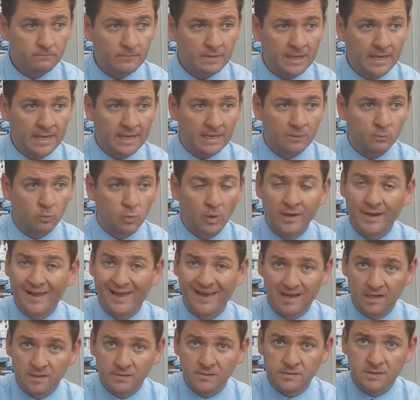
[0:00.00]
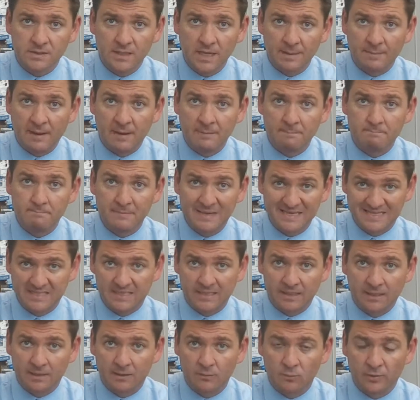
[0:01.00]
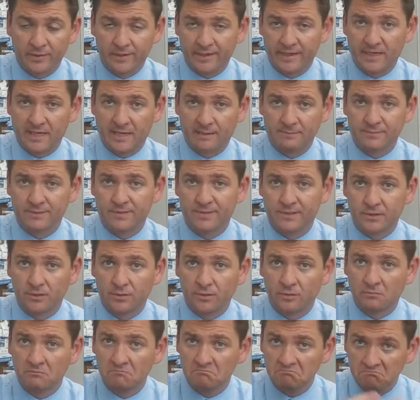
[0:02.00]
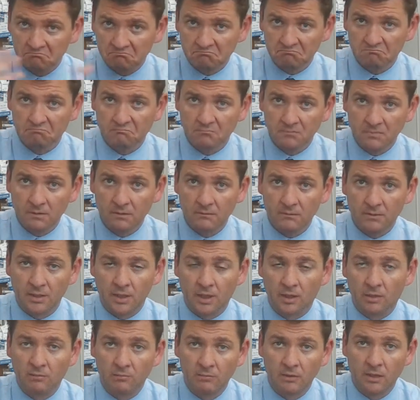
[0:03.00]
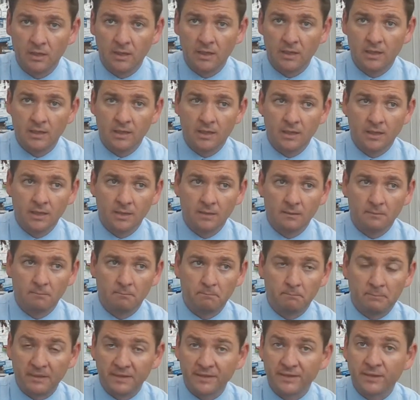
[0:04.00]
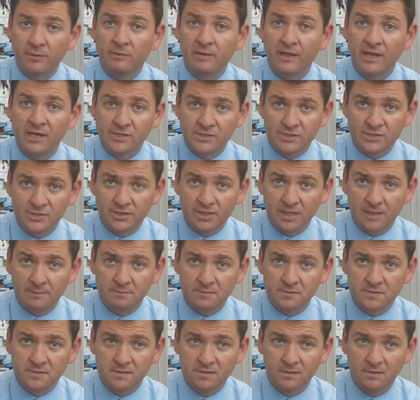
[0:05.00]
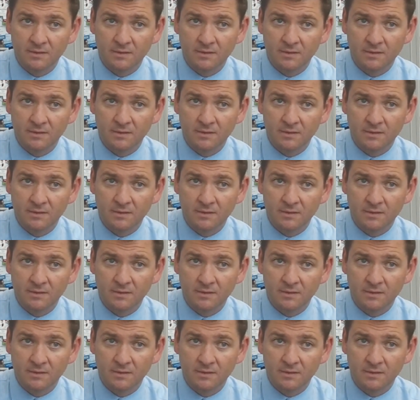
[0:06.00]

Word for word: and what else am I missing when it comes to, you know, building relationships.